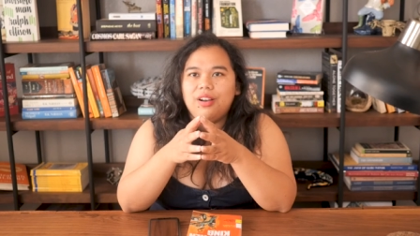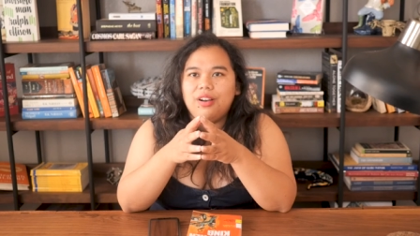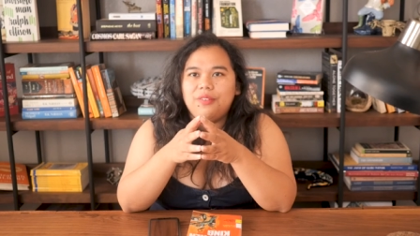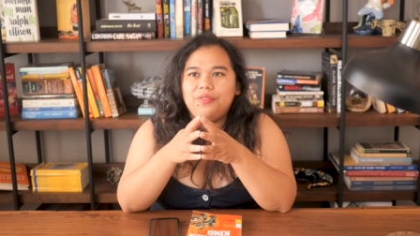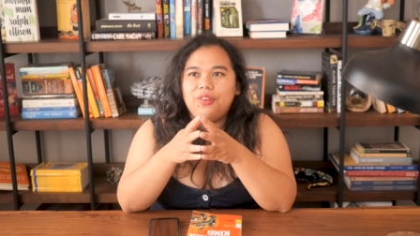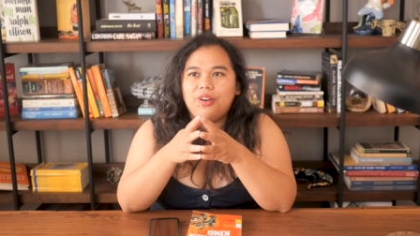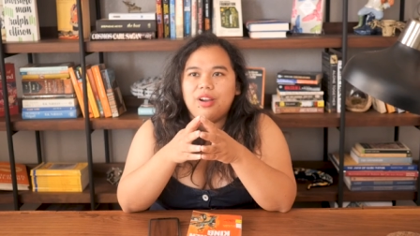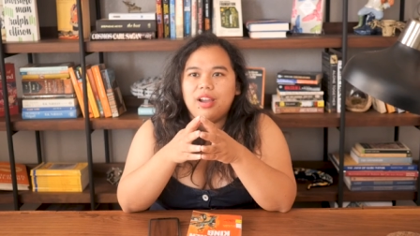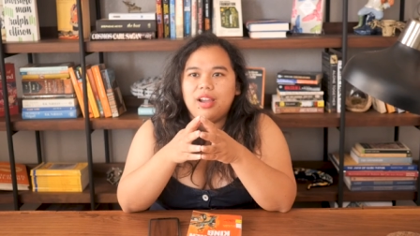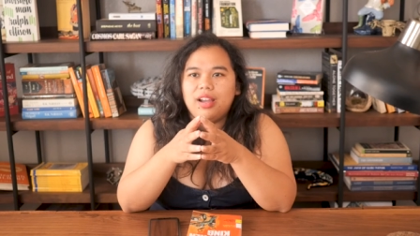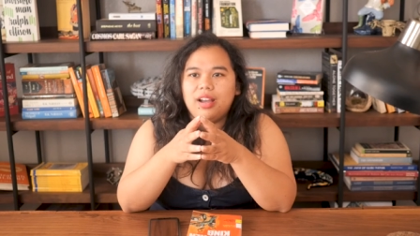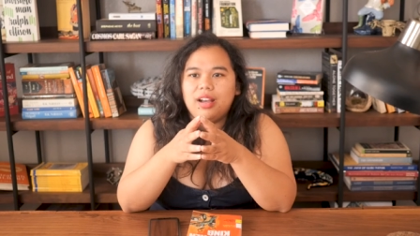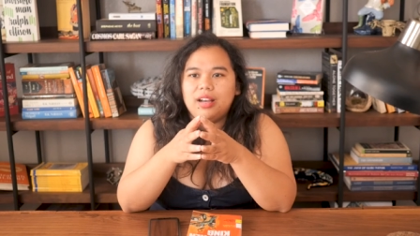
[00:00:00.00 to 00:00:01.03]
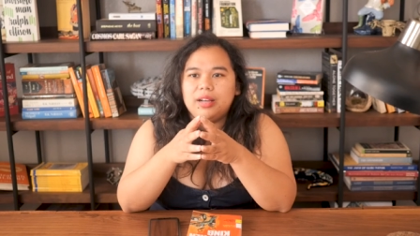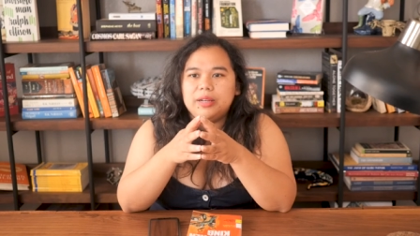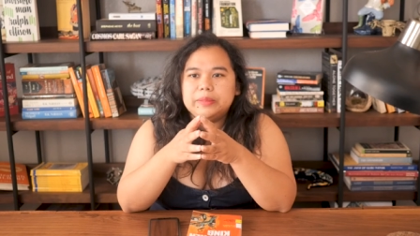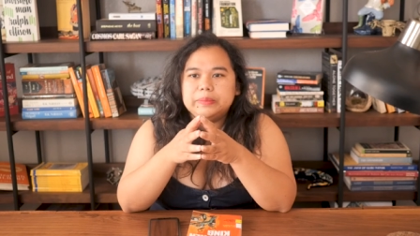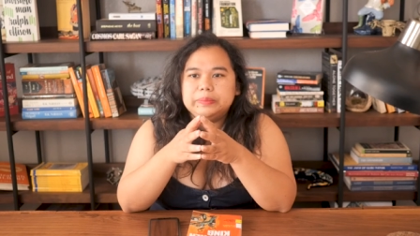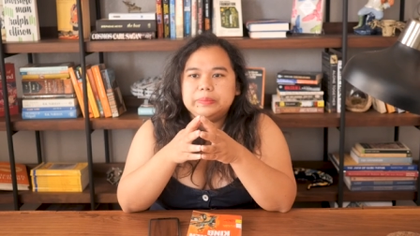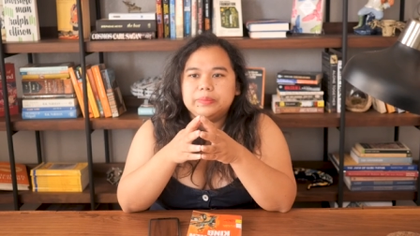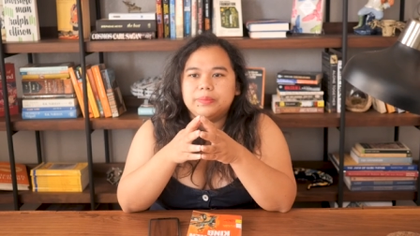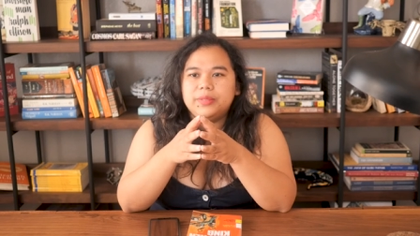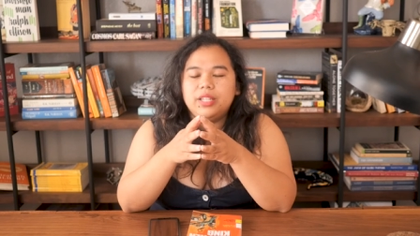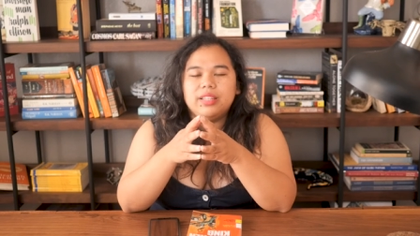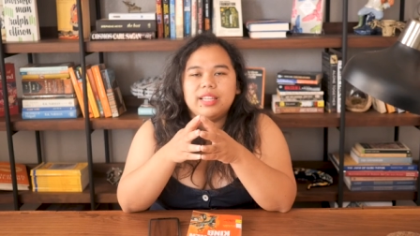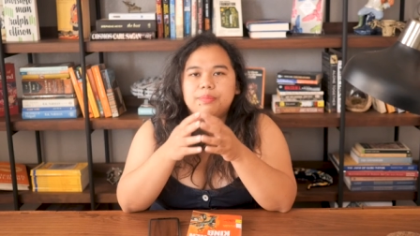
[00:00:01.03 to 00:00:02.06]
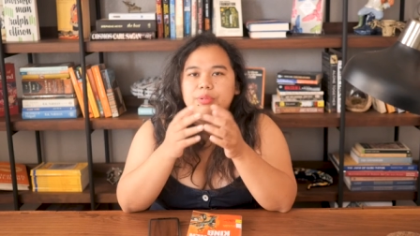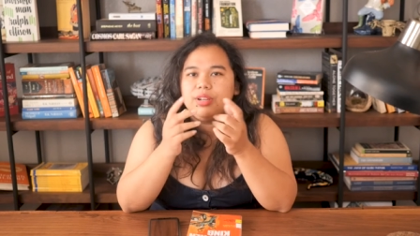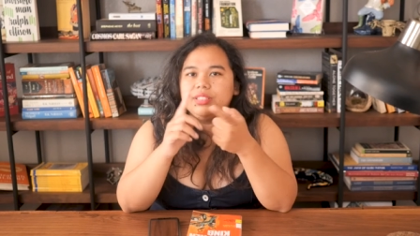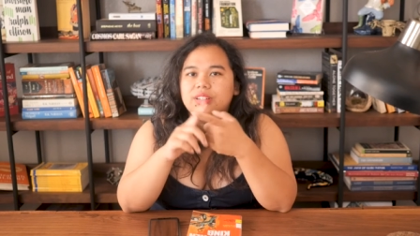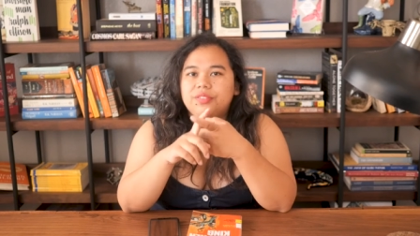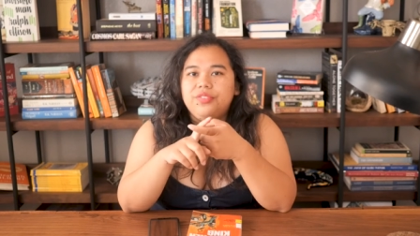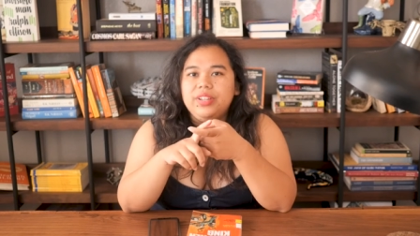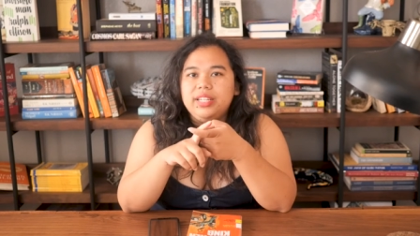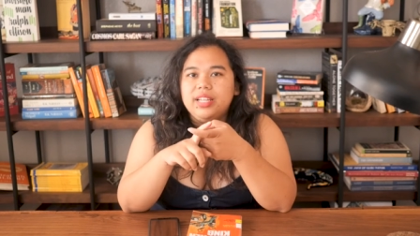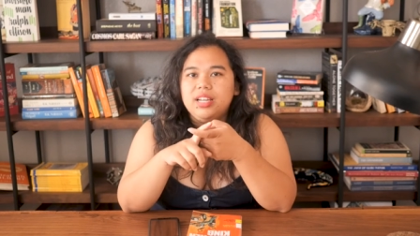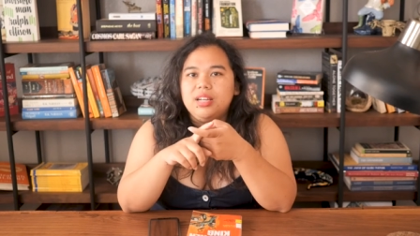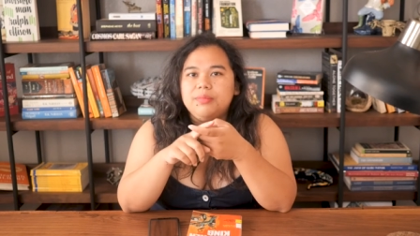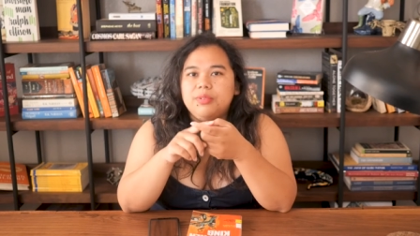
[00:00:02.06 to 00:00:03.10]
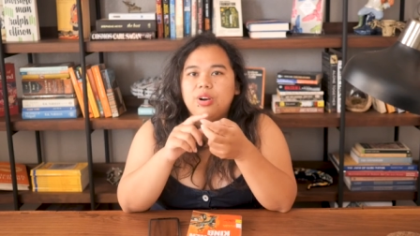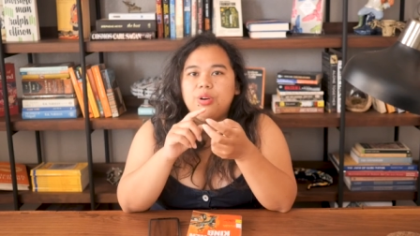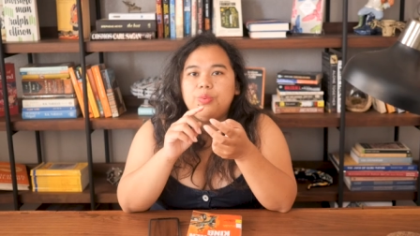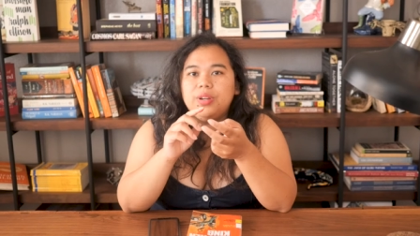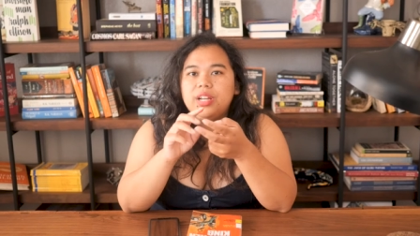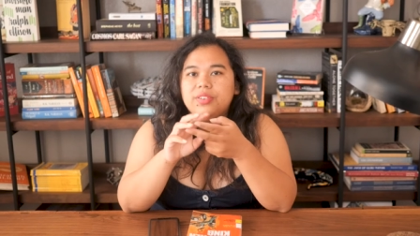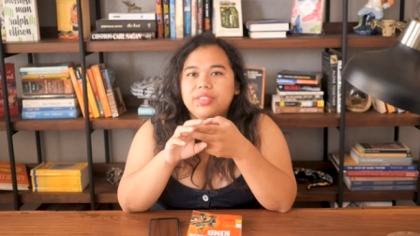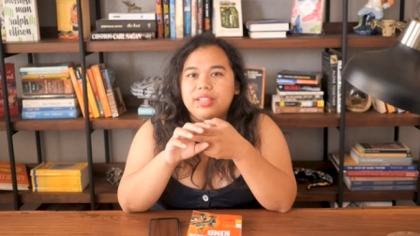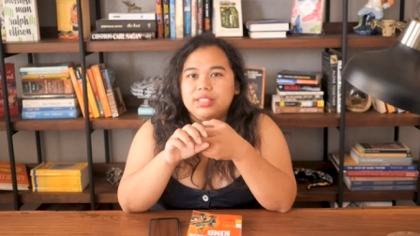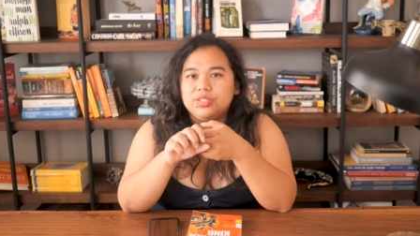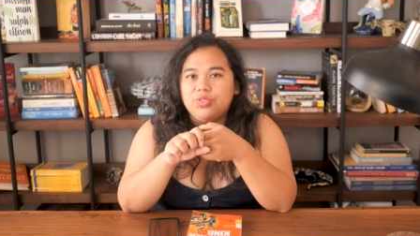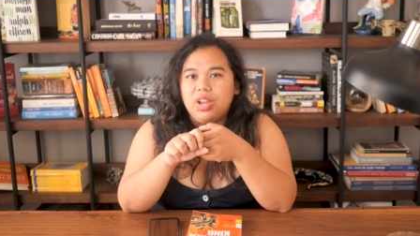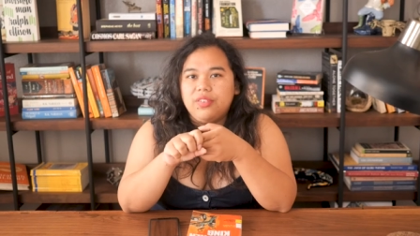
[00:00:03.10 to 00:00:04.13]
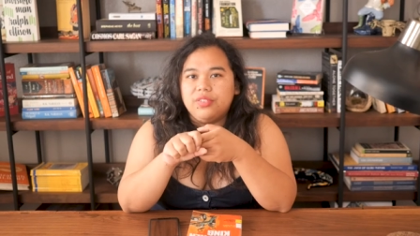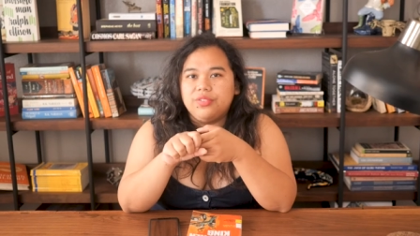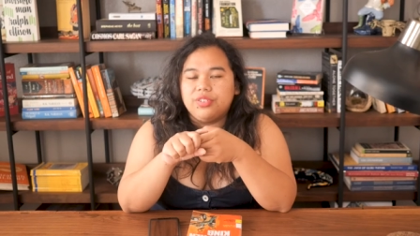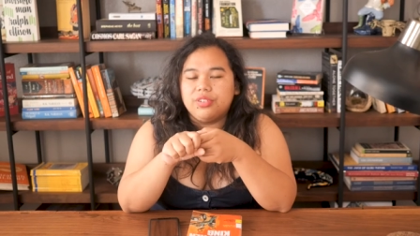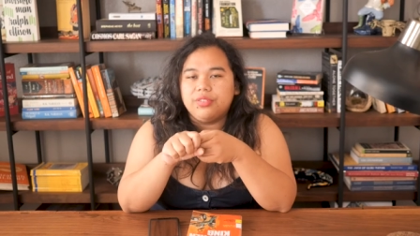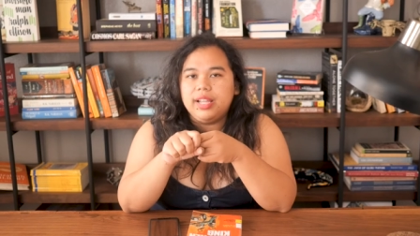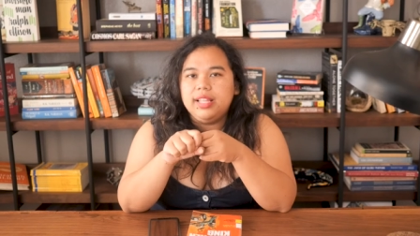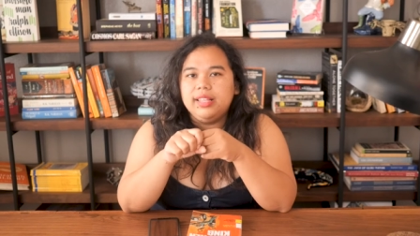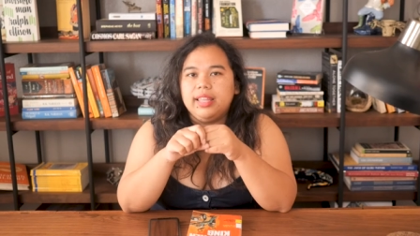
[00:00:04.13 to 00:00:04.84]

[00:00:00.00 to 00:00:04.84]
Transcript: uh, for um, you know their personal freedom or whatever they are striving for, right?